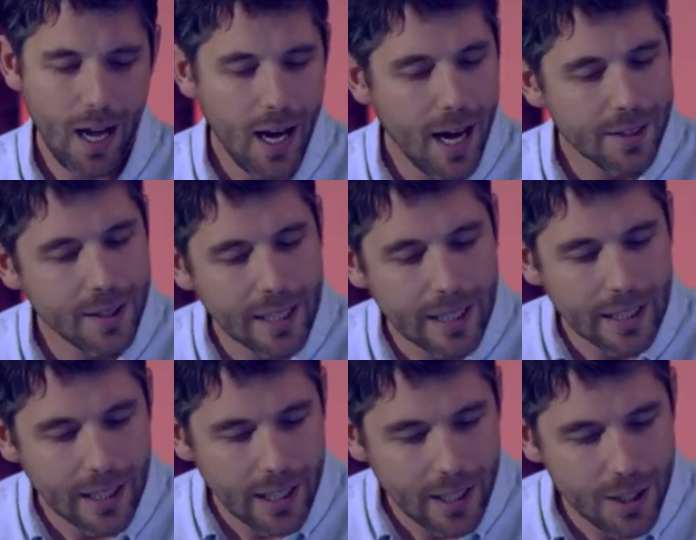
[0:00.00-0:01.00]
Aren't the
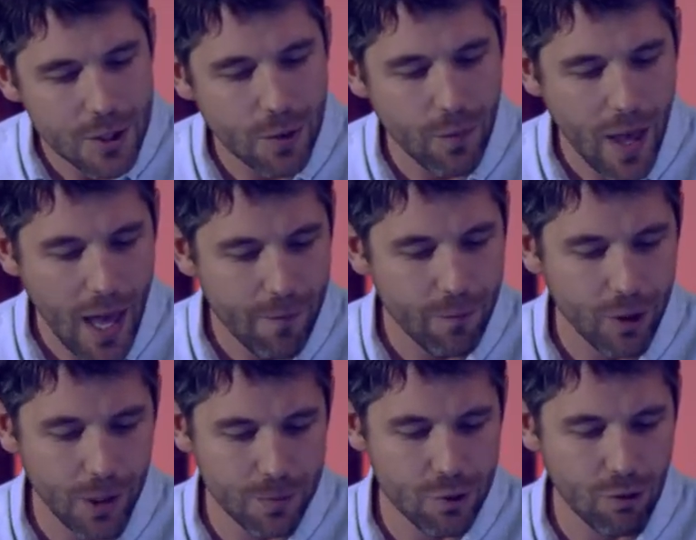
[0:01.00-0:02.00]
gleanings of
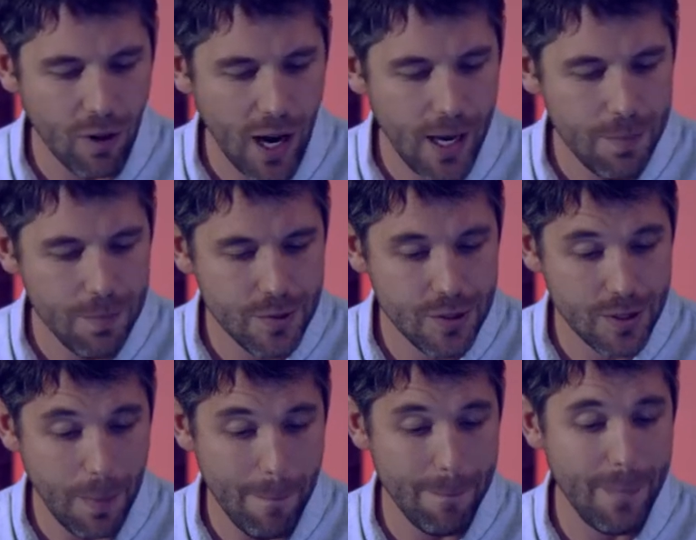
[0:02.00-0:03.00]
Ephraim's
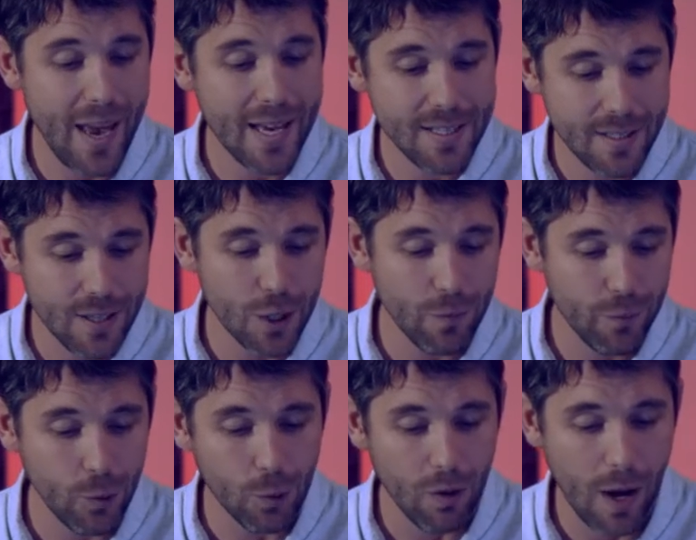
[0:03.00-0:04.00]
grapes better than the
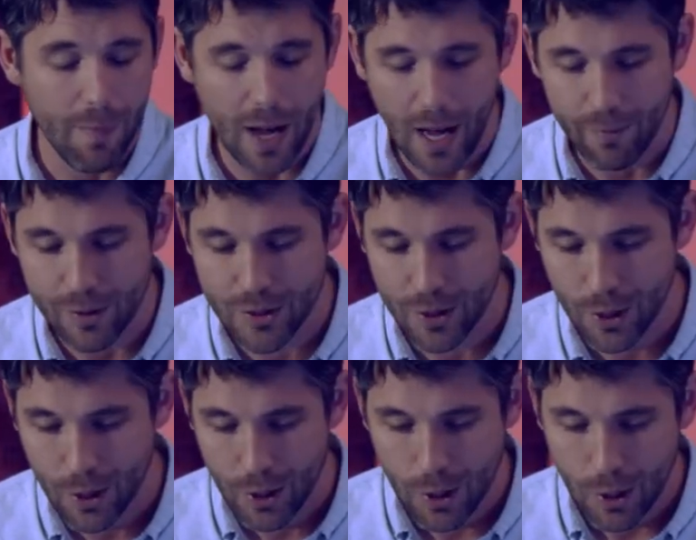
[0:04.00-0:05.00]
full grape harvest
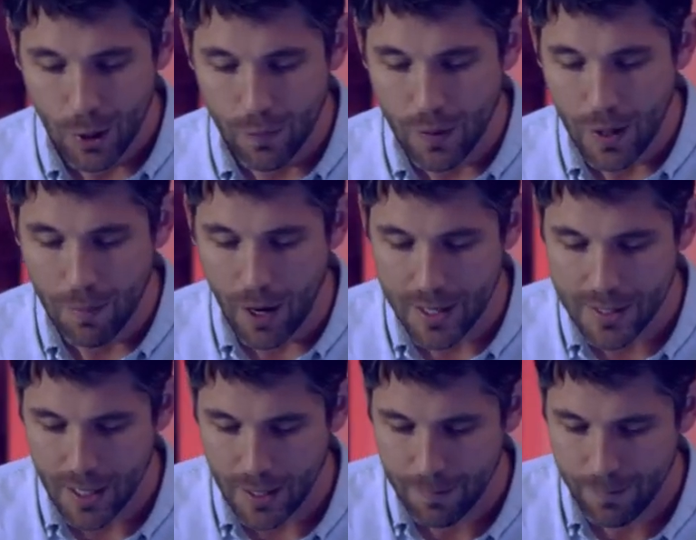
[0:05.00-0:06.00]
of
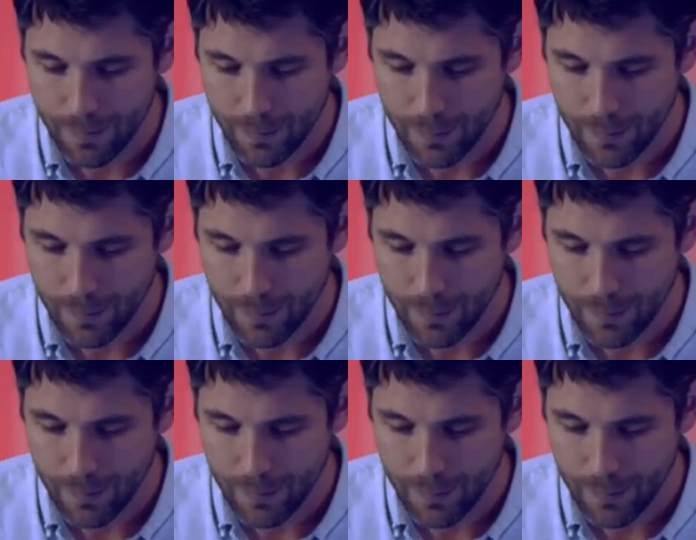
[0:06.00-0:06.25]
Abiezer?"